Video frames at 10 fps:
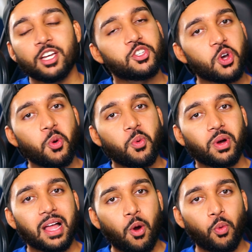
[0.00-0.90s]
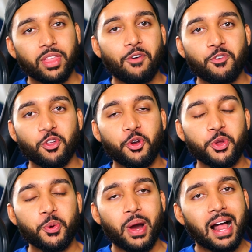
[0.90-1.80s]
So, without further
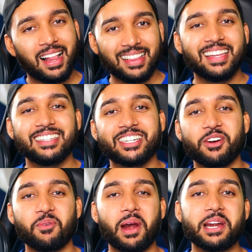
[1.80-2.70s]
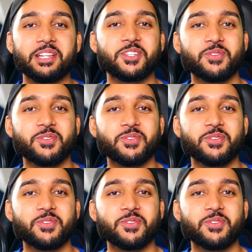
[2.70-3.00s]
ado, let's get right into